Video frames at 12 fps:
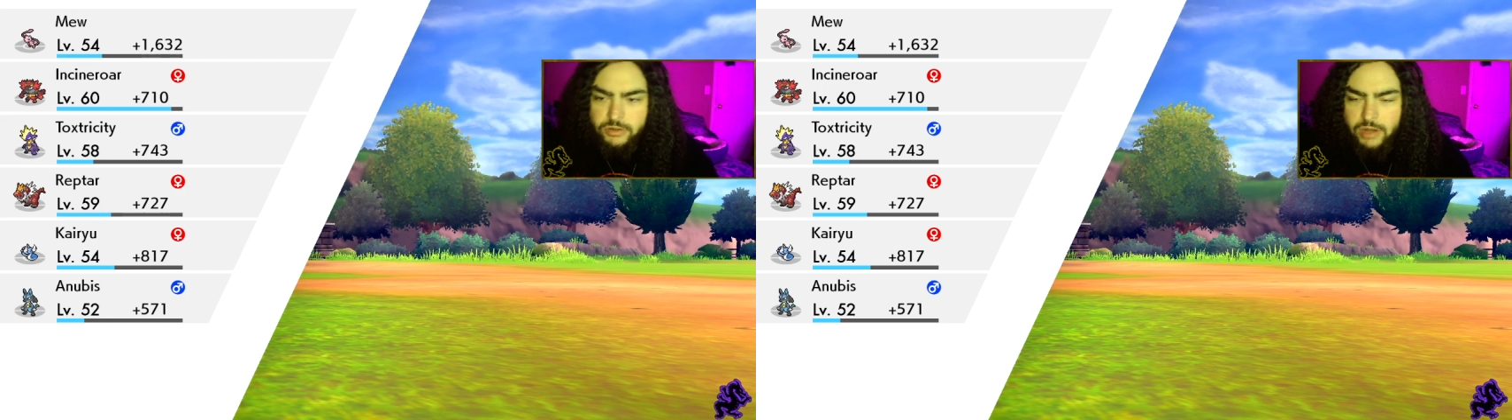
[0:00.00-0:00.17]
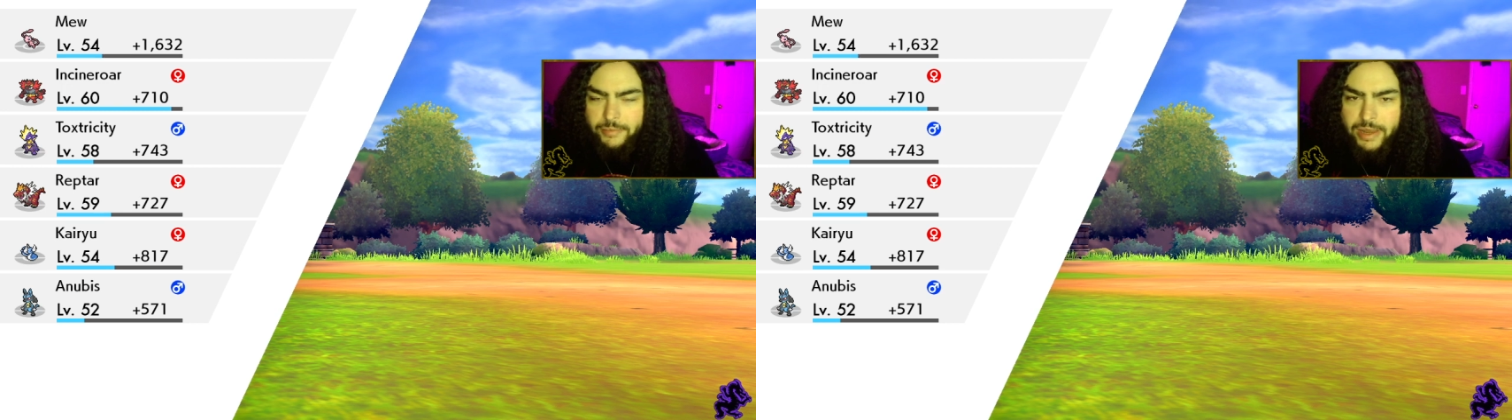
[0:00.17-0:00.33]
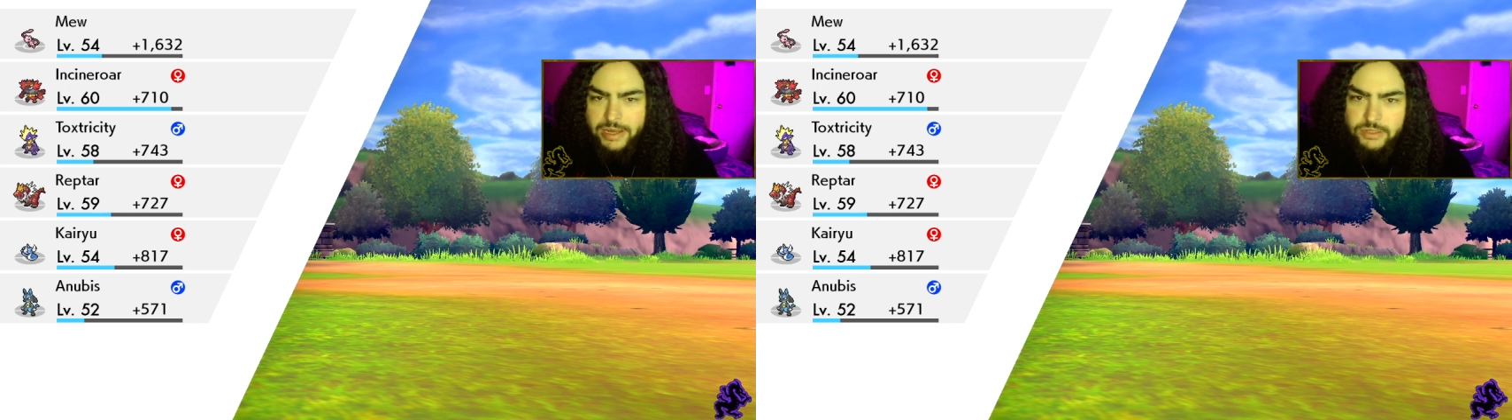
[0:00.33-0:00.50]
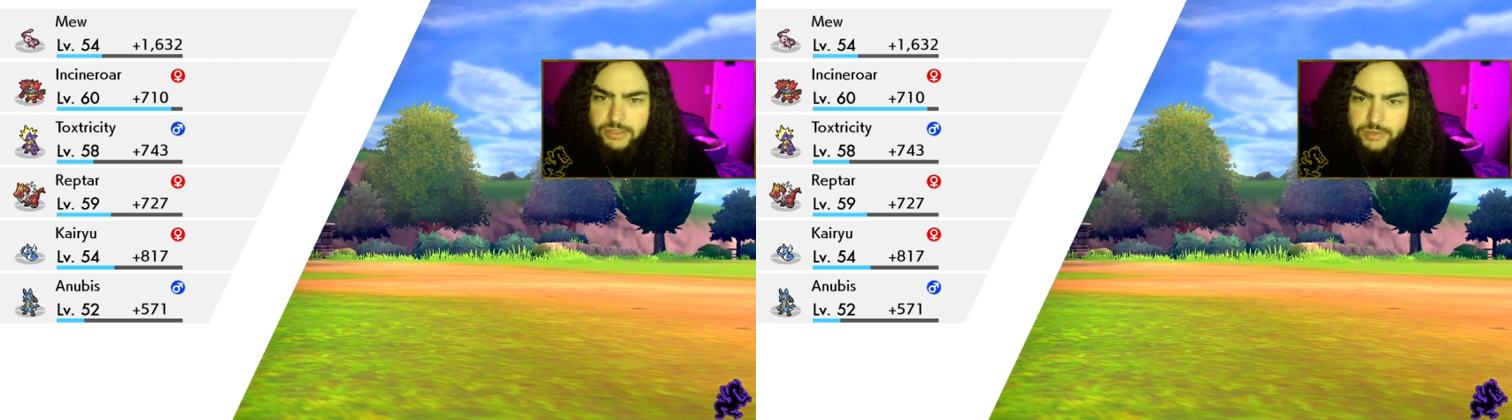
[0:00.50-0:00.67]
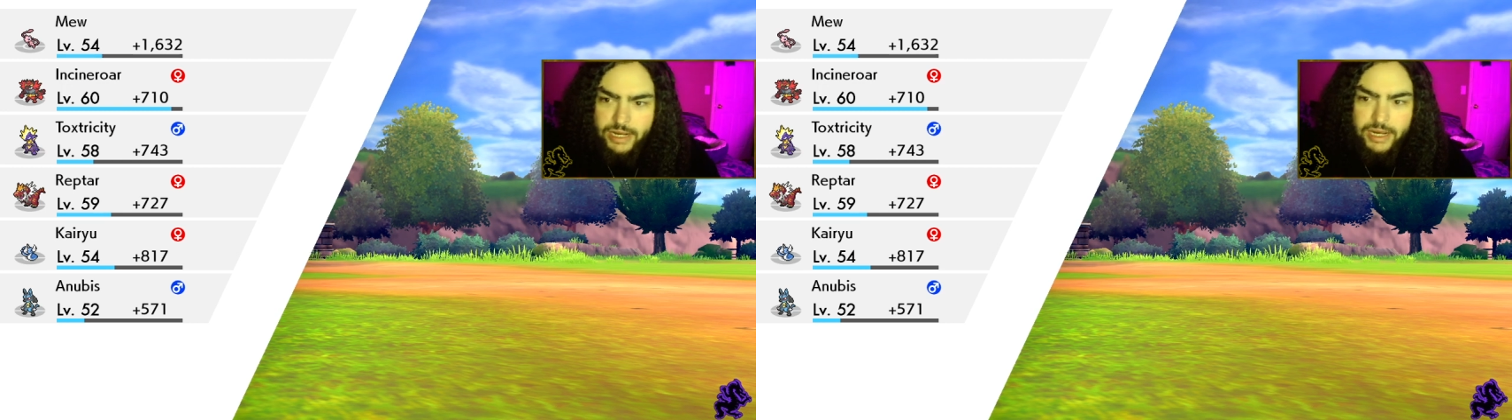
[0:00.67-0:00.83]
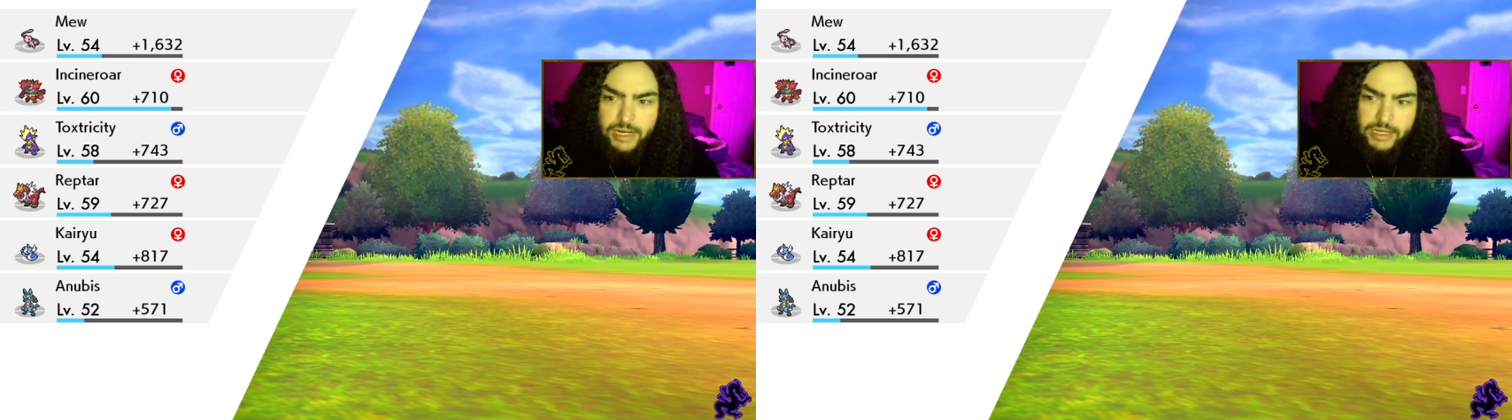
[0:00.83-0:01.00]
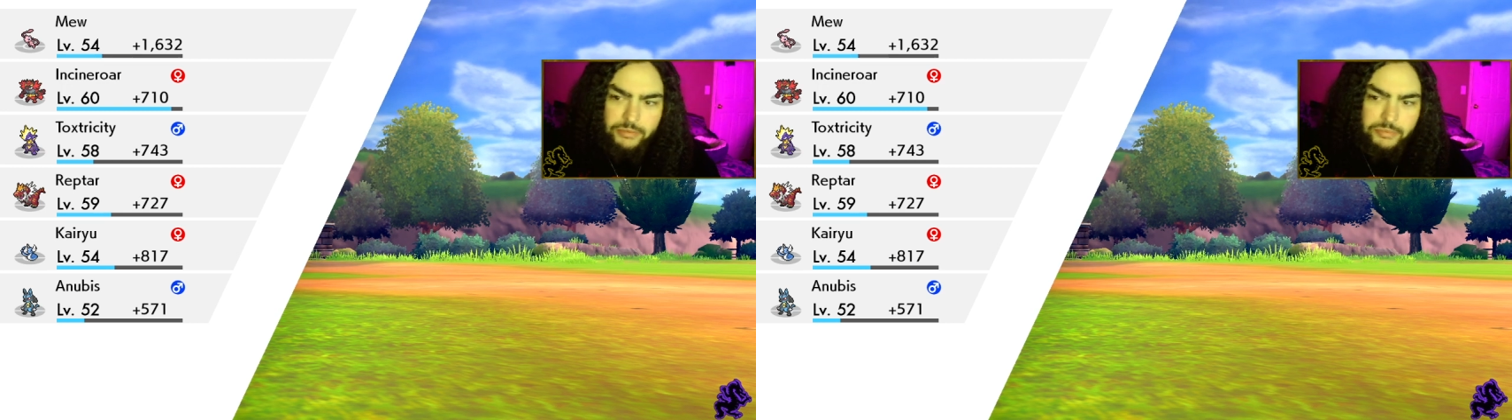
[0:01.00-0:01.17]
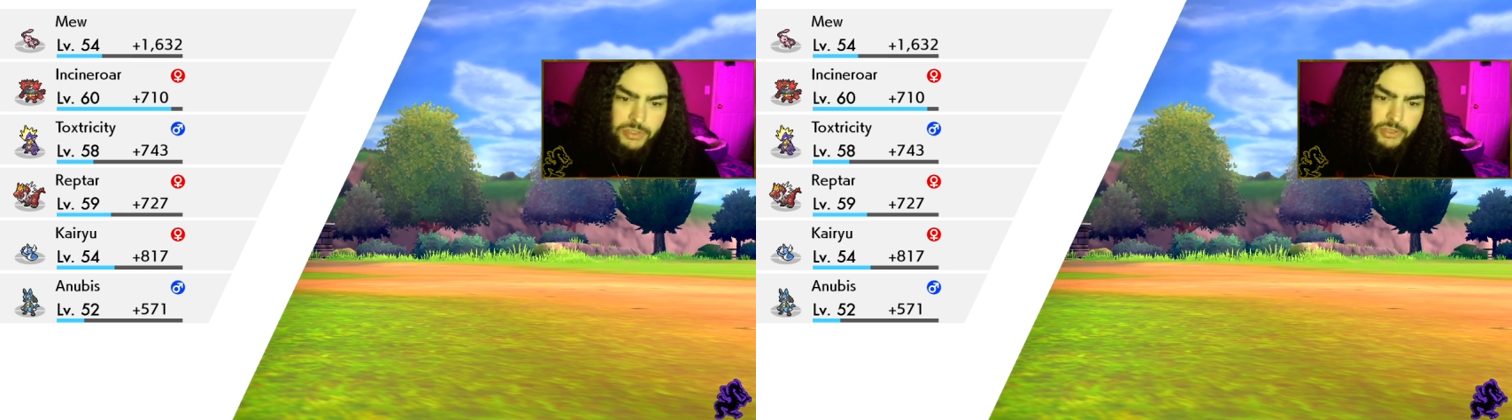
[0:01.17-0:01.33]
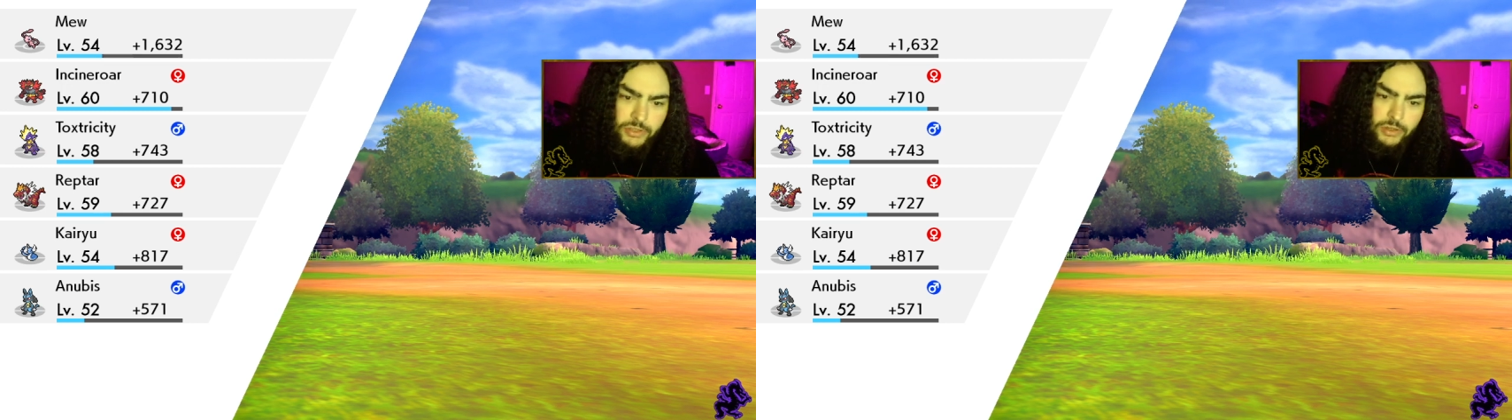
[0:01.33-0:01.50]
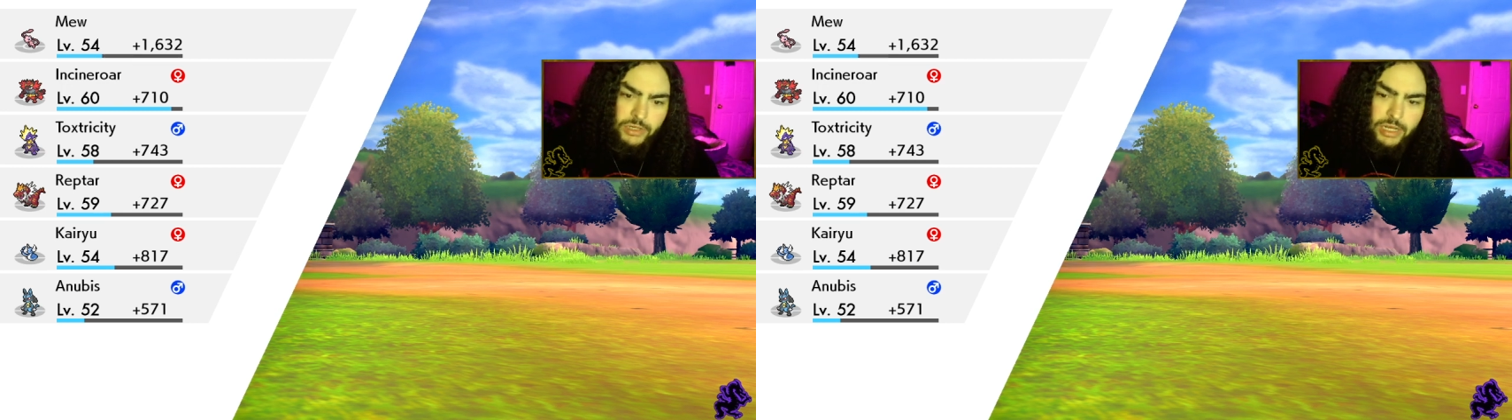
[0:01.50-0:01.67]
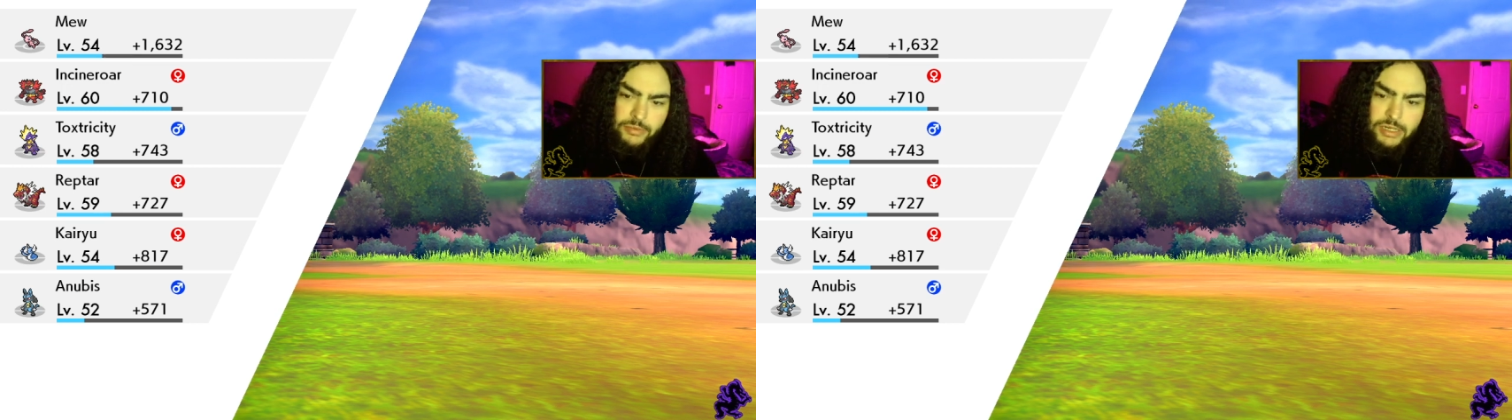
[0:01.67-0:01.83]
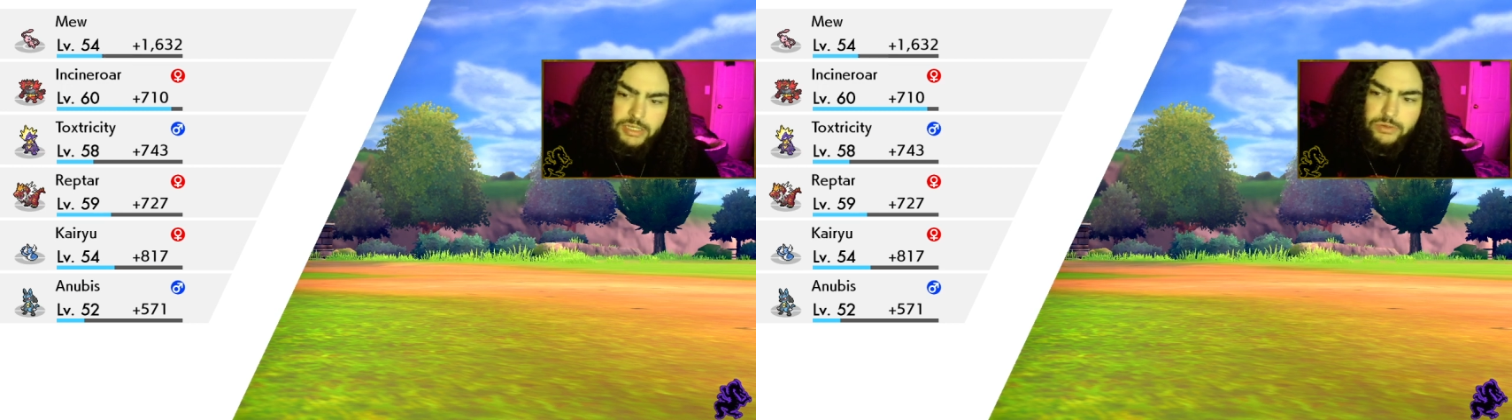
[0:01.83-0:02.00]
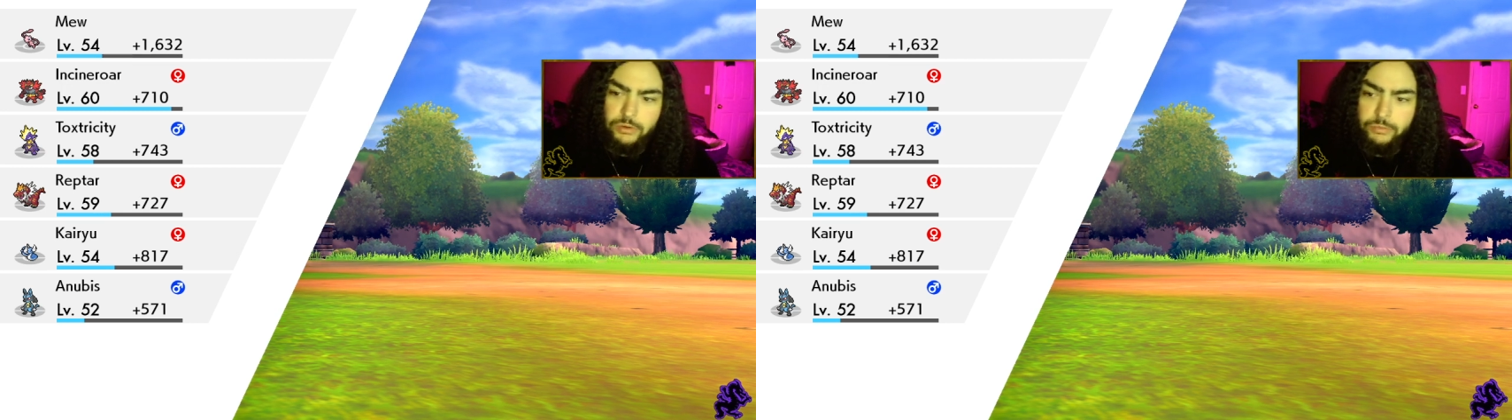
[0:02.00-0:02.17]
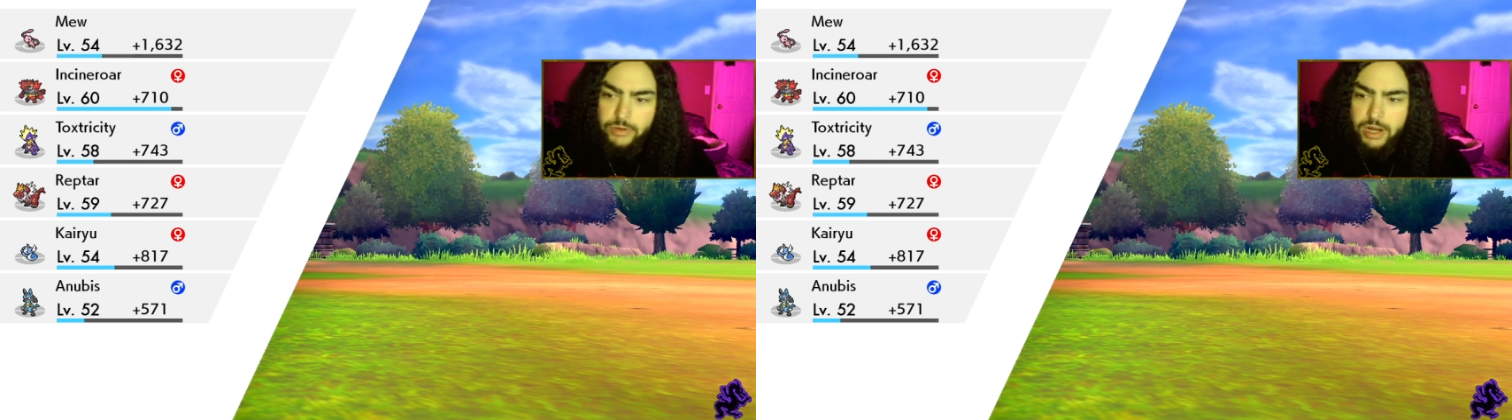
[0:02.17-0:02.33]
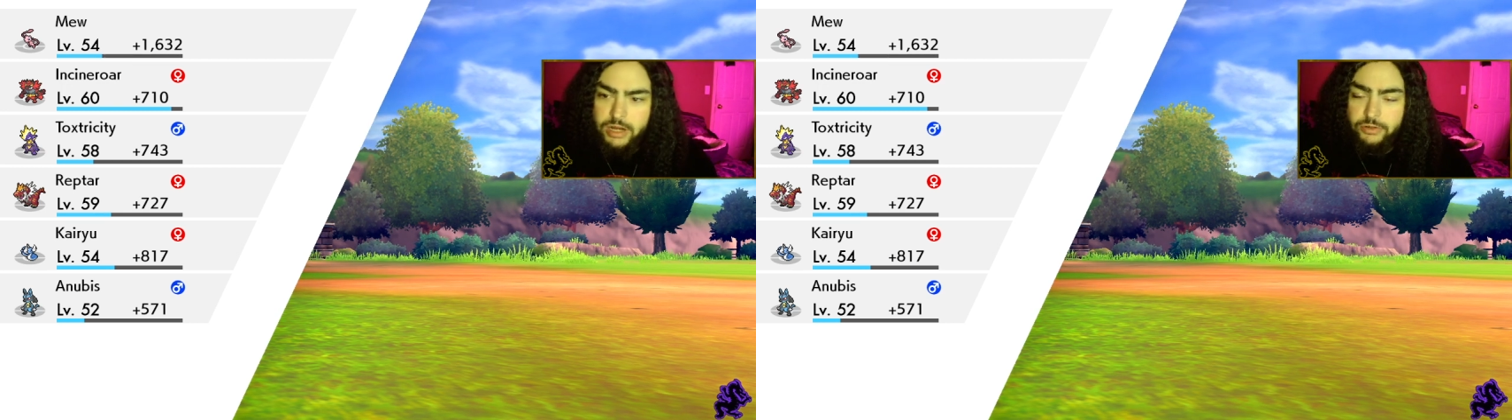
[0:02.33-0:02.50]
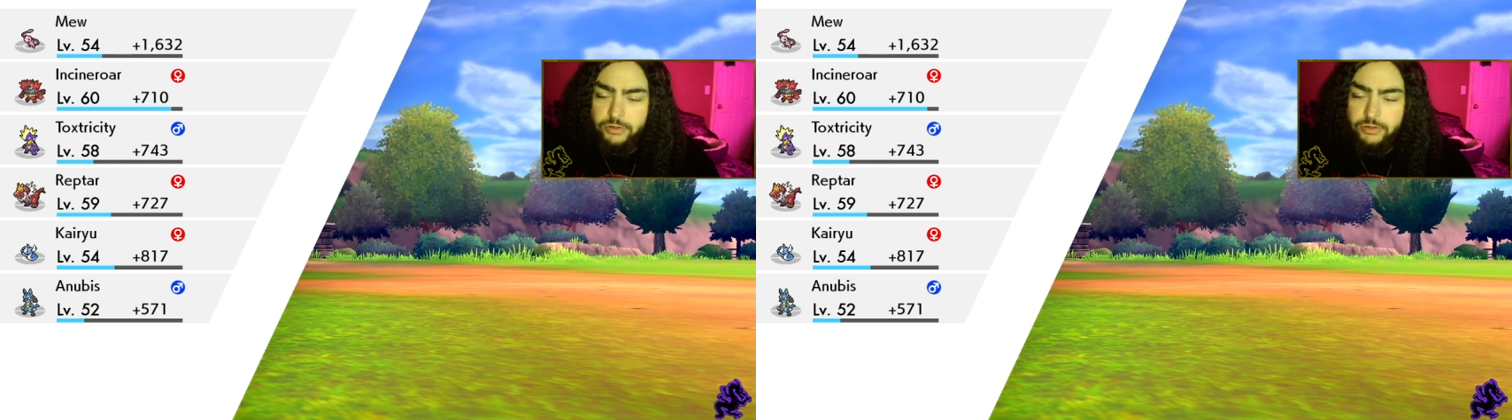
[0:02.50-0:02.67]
I might do an egg episode. I might do a, another.